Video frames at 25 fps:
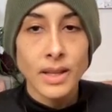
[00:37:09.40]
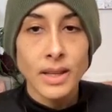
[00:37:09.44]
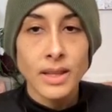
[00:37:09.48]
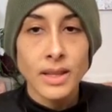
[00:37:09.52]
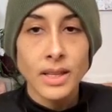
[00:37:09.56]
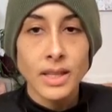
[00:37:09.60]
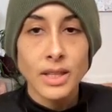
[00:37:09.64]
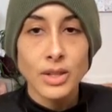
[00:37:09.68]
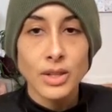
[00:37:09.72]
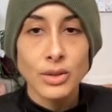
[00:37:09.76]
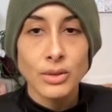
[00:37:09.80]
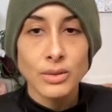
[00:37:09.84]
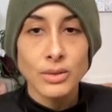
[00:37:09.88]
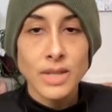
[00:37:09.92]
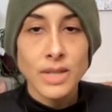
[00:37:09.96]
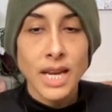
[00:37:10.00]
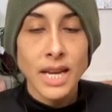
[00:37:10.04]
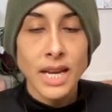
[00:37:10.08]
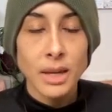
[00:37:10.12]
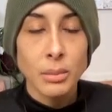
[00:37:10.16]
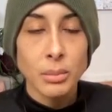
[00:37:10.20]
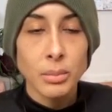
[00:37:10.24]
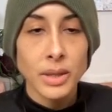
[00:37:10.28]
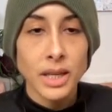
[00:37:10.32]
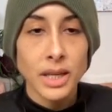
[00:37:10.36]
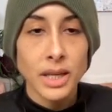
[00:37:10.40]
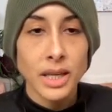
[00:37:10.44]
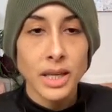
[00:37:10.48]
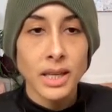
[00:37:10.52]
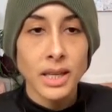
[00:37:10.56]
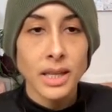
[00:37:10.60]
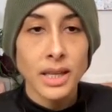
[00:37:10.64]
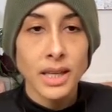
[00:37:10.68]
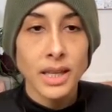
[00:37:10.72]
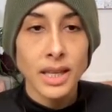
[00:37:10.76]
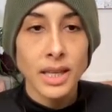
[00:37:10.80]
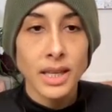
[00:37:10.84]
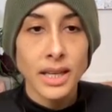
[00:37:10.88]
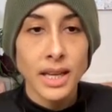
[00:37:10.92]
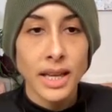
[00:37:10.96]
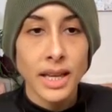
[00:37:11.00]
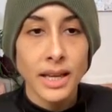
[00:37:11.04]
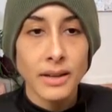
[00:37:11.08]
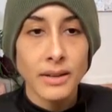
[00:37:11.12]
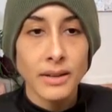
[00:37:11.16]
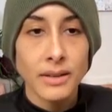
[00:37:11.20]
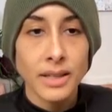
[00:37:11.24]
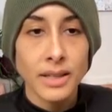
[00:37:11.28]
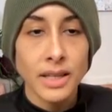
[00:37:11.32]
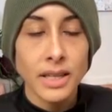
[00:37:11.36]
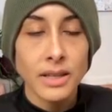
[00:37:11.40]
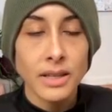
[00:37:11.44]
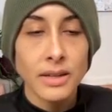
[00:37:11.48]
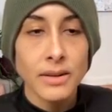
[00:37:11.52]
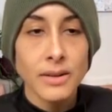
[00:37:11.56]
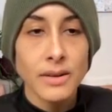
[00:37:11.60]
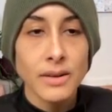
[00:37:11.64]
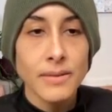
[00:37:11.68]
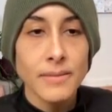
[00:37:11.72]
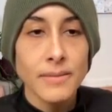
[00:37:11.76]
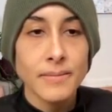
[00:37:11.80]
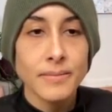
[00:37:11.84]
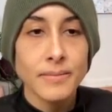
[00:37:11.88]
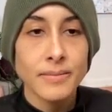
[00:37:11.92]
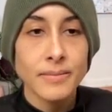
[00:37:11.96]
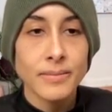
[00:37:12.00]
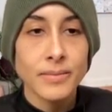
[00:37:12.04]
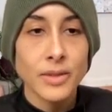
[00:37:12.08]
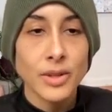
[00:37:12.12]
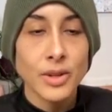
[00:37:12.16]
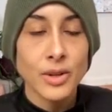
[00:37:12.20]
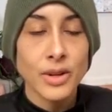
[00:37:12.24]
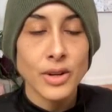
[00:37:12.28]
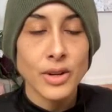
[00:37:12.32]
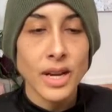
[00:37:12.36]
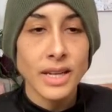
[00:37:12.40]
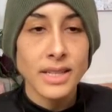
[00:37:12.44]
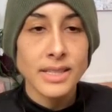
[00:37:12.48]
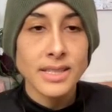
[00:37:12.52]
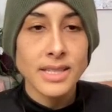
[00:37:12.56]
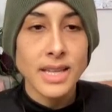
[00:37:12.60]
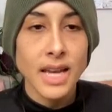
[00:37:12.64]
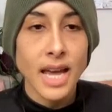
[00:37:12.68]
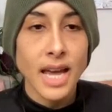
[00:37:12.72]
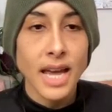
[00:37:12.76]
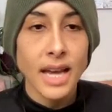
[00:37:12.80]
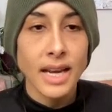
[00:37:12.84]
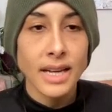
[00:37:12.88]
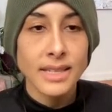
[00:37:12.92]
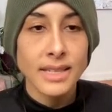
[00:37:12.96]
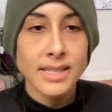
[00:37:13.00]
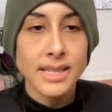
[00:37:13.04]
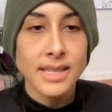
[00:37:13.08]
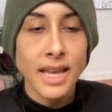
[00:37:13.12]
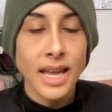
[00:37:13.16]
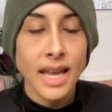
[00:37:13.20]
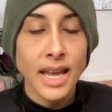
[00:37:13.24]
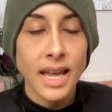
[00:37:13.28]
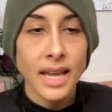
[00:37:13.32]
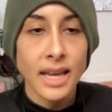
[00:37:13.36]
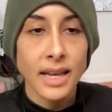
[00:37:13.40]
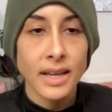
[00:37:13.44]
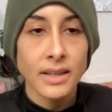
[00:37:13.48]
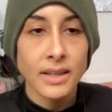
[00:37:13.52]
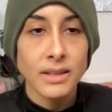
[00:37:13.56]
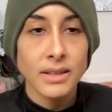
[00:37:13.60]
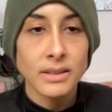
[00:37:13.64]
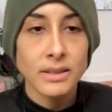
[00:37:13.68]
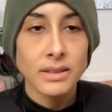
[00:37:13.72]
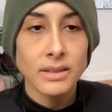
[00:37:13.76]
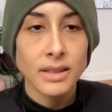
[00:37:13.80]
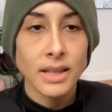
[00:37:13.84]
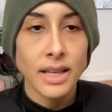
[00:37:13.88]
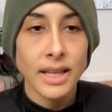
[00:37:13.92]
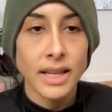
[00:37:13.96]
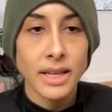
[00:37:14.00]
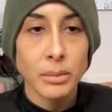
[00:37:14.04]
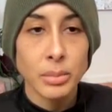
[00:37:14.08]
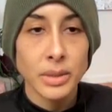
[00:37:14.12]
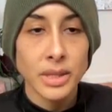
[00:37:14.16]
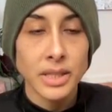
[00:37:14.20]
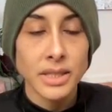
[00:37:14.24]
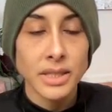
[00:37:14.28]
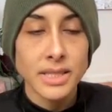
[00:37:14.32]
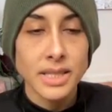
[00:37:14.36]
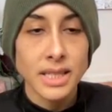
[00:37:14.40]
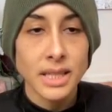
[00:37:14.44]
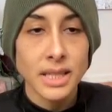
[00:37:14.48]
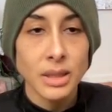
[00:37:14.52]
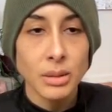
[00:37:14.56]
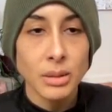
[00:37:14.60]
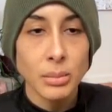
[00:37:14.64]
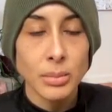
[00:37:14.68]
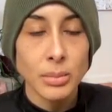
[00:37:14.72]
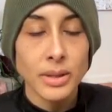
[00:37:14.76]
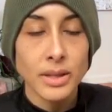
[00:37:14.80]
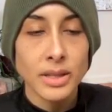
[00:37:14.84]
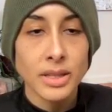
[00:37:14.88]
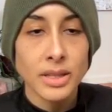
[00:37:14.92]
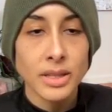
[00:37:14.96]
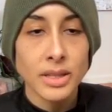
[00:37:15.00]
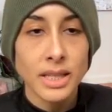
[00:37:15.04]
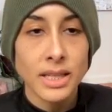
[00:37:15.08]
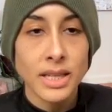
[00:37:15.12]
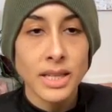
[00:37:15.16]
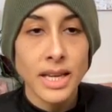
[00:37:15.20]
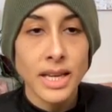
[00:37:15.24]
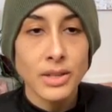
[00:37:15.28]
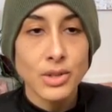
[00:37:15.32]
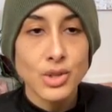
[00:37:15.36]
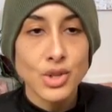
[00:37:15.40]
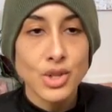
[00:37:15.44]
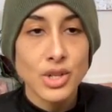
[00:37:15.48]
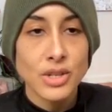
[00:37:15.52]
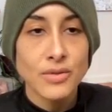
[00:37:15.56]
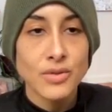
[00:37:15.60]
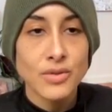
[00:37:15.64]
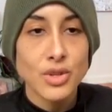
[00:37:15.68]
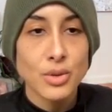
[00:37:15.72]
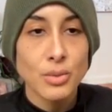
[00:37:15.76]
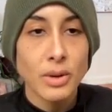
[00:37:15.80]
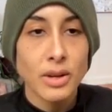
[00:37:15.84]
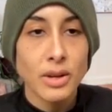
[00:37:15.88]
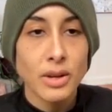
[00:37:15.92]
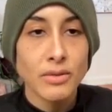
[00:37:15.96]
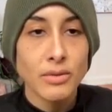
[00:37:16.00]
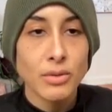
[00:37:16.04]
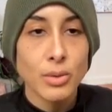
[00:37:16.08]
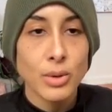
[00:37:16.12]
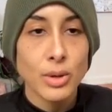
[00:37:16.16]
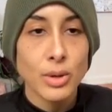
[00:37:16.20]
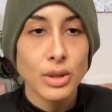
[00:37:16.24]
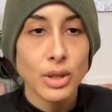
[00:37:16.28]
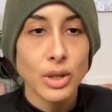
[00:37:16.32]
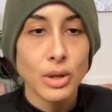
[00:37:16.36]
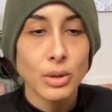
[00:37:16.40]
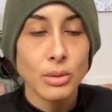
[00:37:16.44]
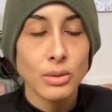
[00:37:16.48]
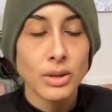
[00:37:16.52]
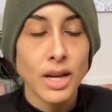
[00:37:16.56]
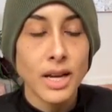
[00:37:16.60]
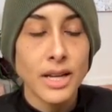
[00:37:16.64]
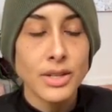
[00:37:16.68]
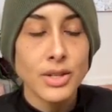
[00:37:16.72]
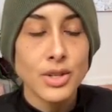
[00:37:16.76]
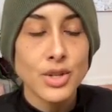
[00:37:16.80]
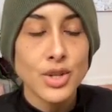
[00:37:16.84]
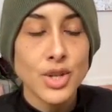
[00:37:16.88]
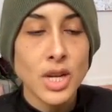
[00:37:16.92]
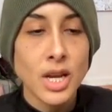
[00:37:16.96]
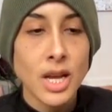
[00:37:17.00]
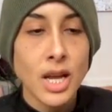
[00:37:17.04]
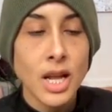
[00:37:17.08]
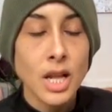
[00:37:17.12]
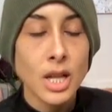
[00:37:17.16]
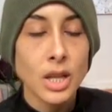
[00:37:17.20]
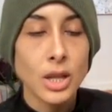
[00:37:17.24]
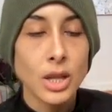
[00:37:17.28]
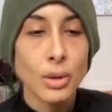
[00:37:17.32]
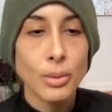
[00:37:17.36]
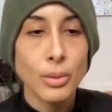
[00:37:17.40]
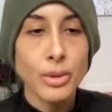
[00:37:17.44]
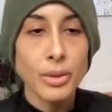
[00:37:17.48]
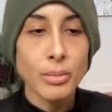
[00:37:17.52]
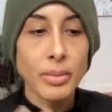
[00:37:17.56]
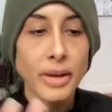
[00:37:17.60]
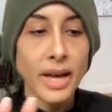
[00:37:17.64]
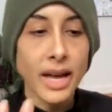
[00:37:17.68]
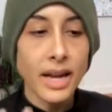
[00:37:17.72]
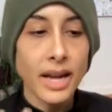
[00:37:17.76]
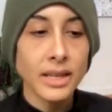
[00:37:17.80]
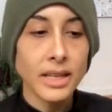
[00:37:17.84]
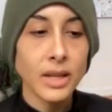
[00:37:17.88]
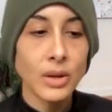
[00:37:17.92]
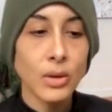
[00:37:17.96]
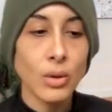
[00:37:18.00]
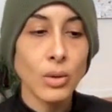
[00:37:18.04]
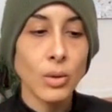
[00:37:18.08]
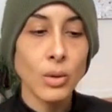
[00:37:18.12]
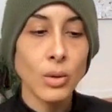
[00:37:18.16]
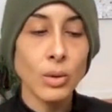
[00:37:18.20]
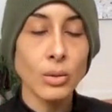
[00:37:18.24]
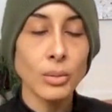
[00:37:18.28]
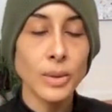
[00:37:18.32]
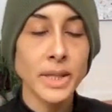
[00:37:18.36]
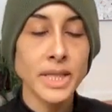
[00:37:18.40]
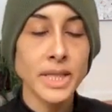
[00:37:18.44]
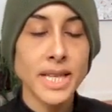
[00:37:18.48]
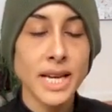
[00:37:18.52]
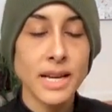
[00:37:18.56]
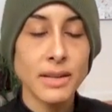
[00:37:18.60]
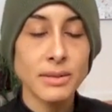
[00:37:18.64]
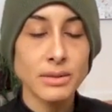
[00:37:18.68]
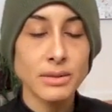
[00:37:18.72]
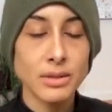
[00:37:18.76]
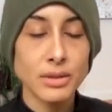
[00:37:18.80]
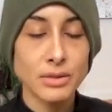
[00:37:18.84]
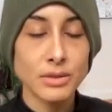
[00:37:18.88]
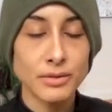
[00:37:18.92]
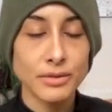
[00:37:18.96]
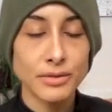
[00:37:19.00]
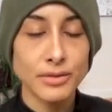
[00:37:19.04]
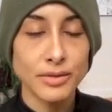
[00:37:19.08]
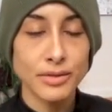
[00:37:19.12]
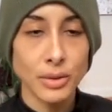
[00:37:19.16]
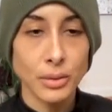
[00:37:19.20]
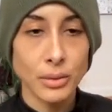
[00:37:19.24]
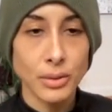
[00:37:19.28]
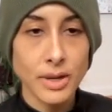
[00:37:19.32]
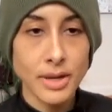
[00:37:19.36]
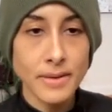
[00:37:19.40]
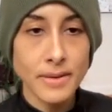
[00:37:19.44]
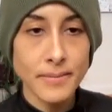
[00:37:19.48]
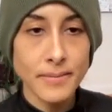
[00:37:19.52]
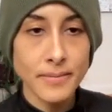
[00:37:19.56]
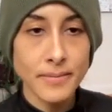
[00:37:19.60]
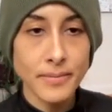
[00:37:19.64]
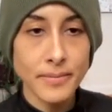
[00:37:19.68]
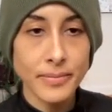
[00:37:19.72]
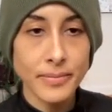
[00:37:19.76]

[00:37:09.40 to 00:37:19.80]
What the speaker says: And then you'll take a big inhale here. Your next exhale, let it be deep. And then inhale, shift your weight forward, low lunge. Lower the back knee all the way down to the floor.